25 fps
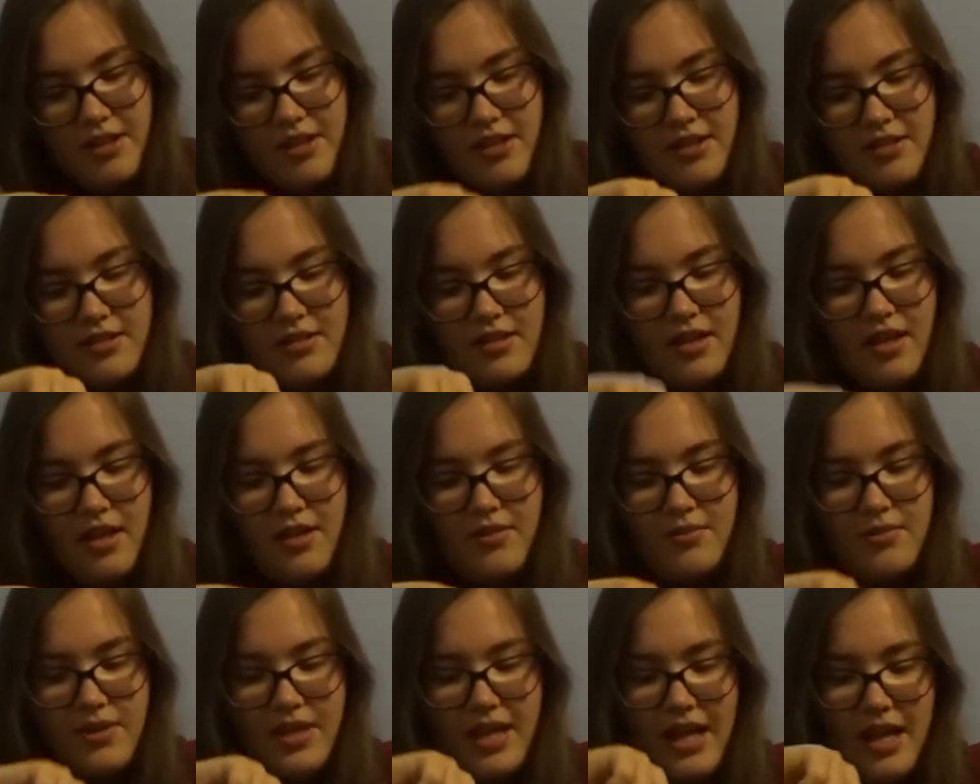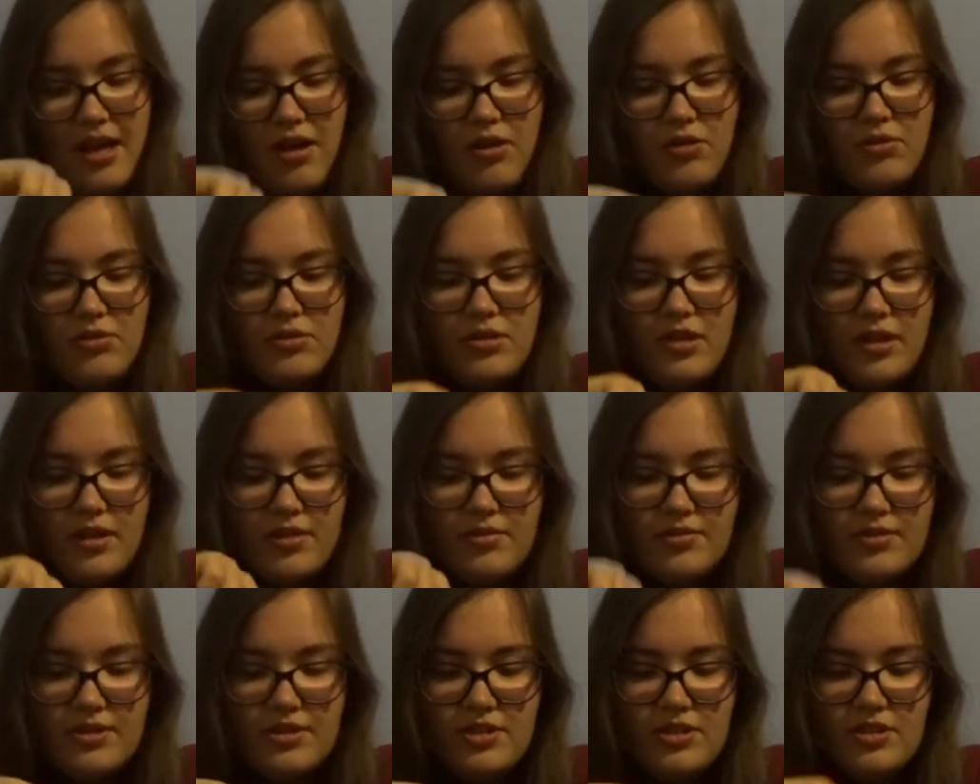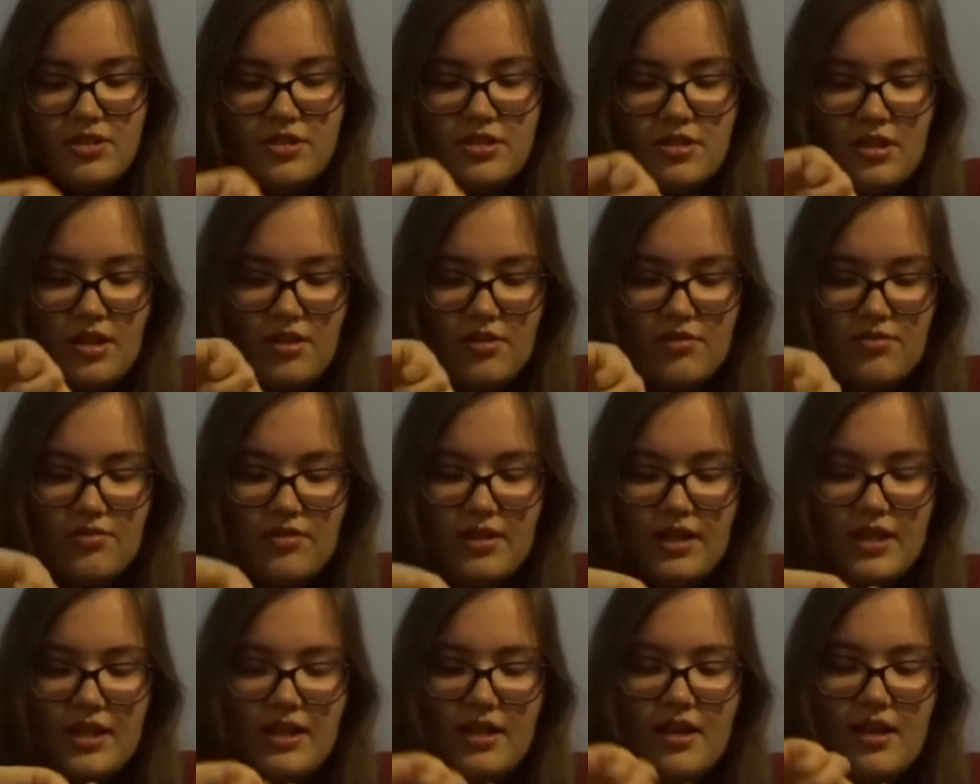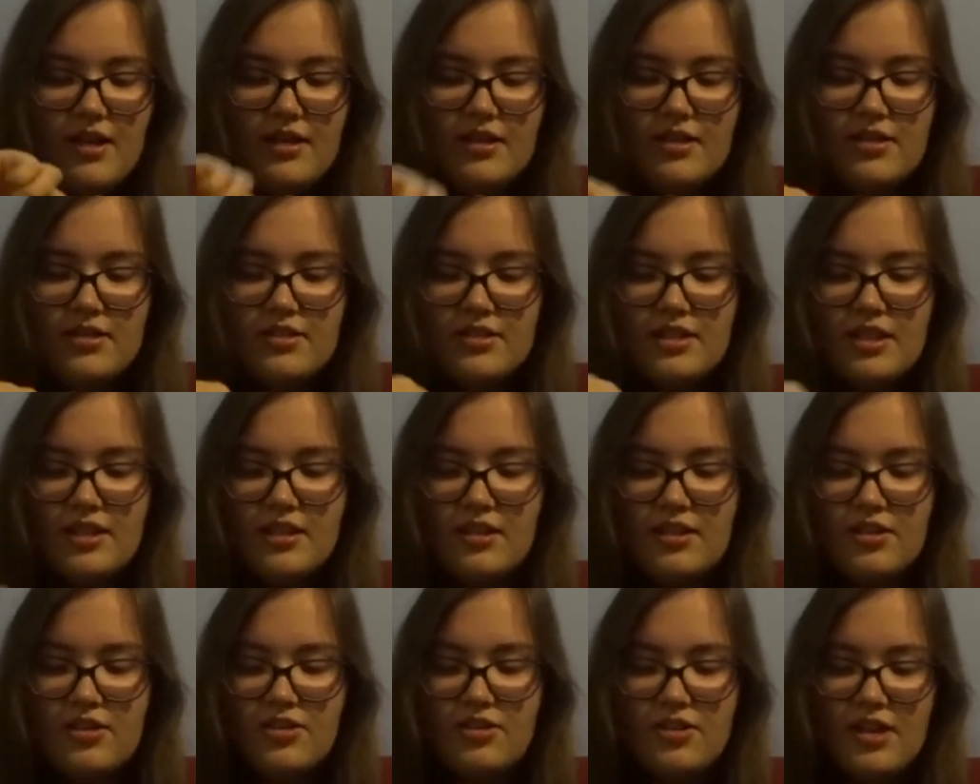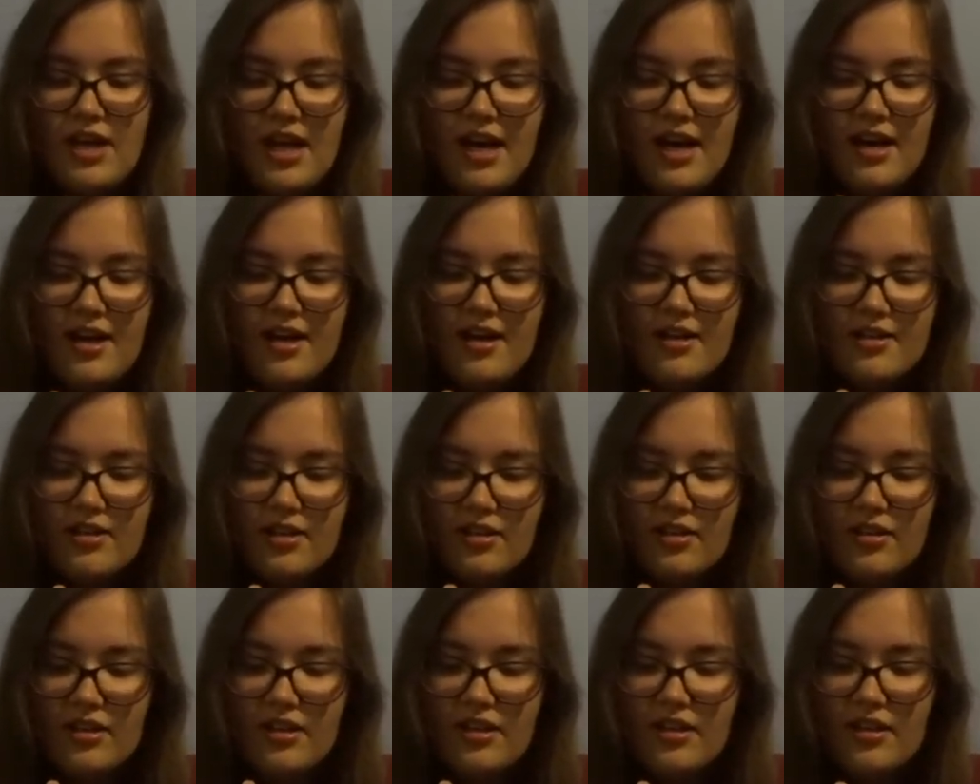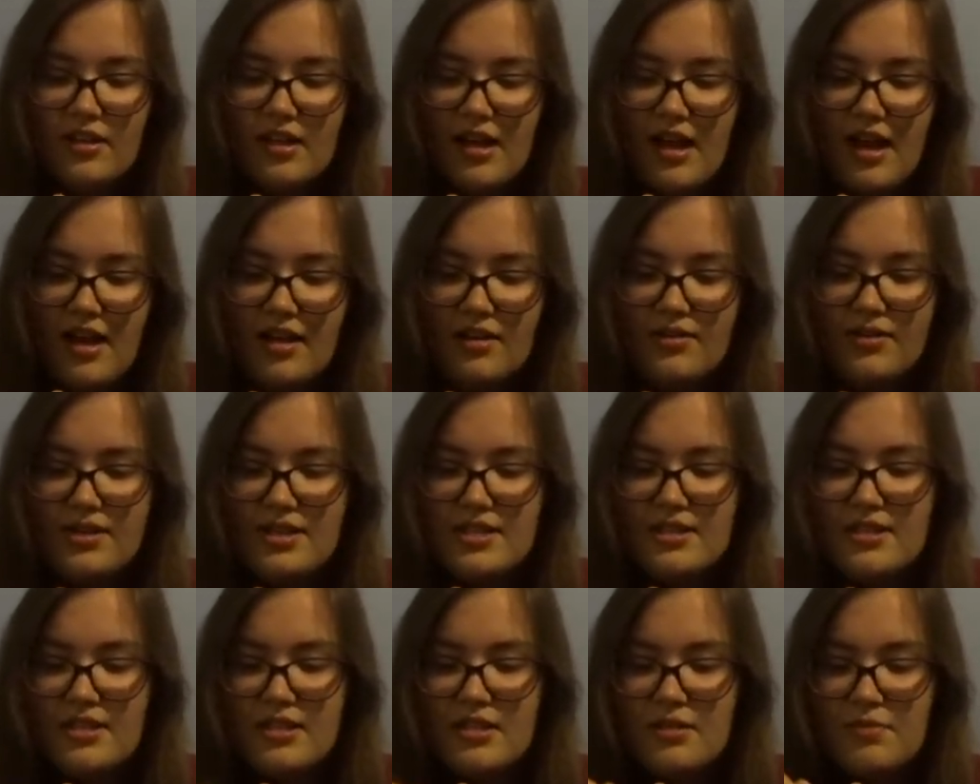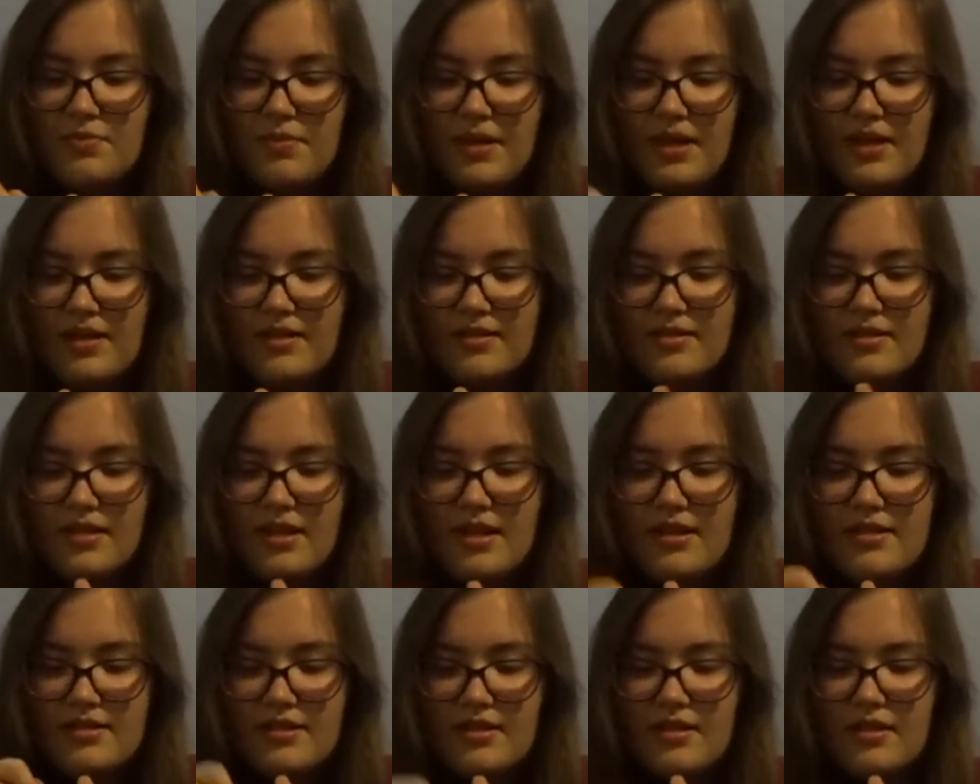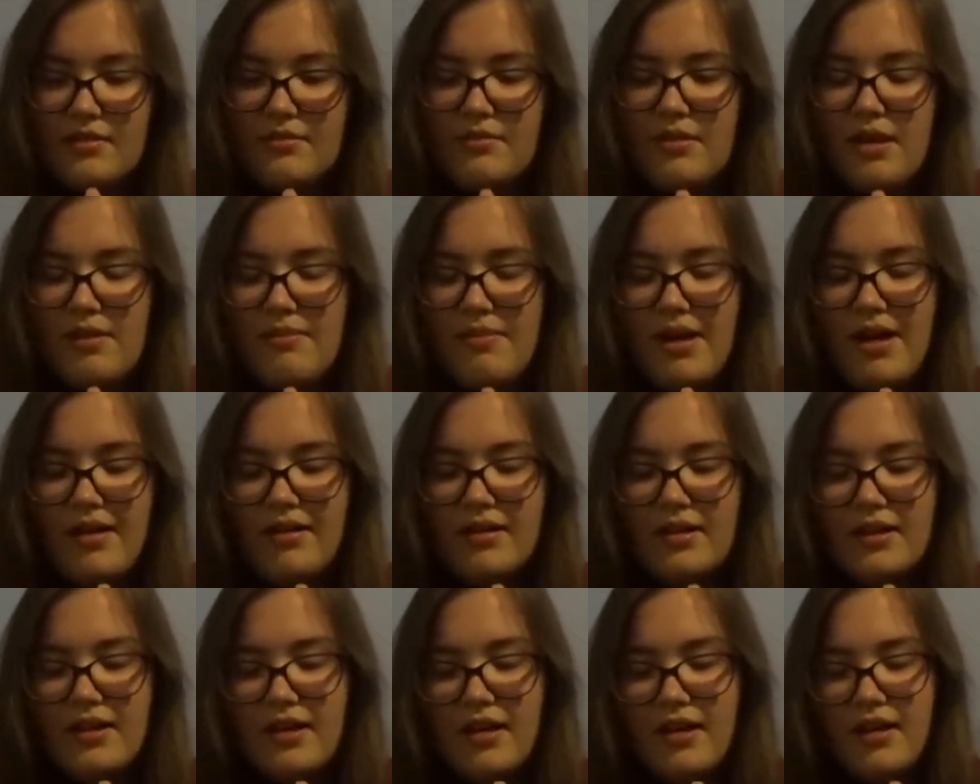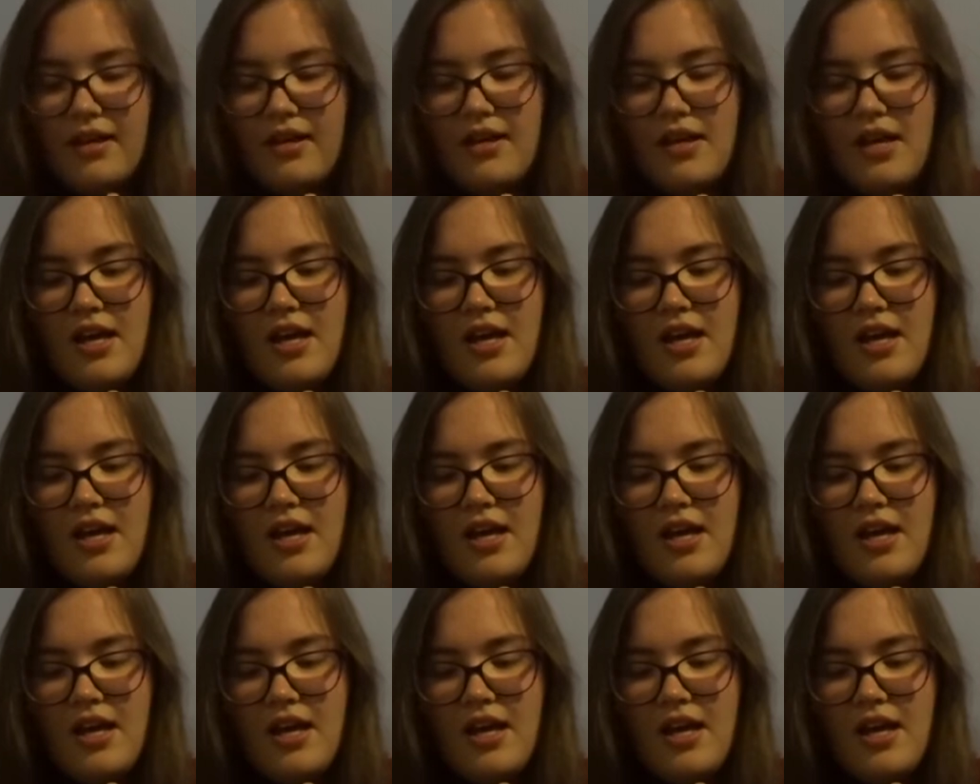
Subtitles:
as like we get older, we just don't really like, because in the UK I don't think Halloween's as big as it is in America,